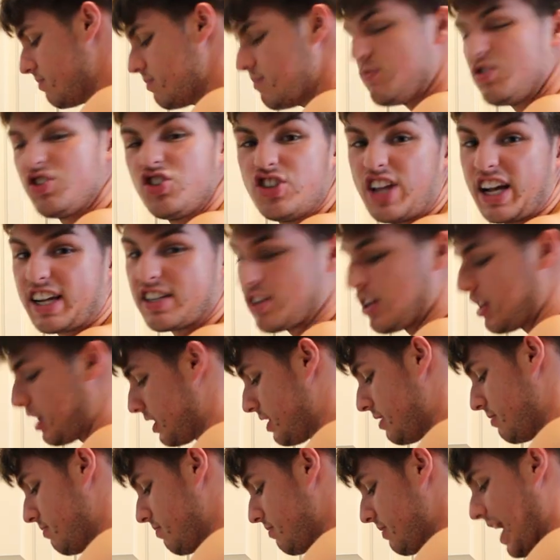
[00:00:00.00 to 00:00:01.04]
sticks to the
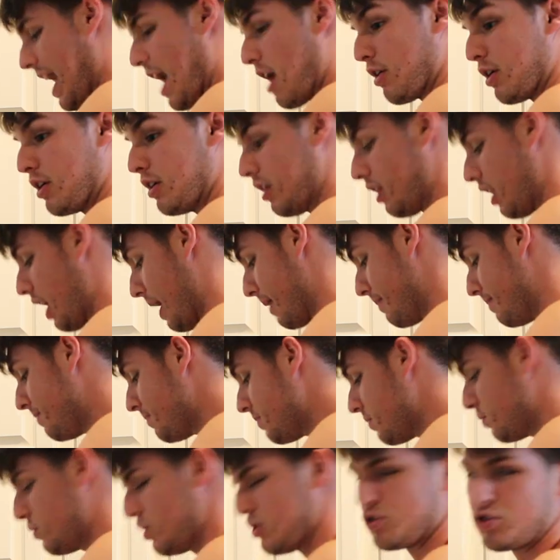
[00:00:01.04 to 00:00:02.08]
counter a
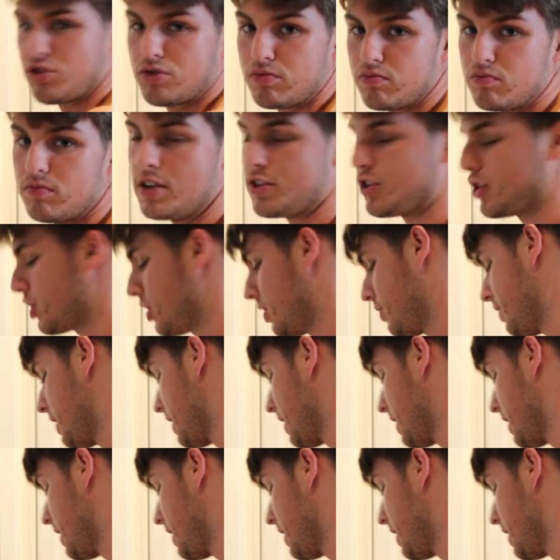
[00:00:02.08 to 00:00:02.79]
lot, which is a good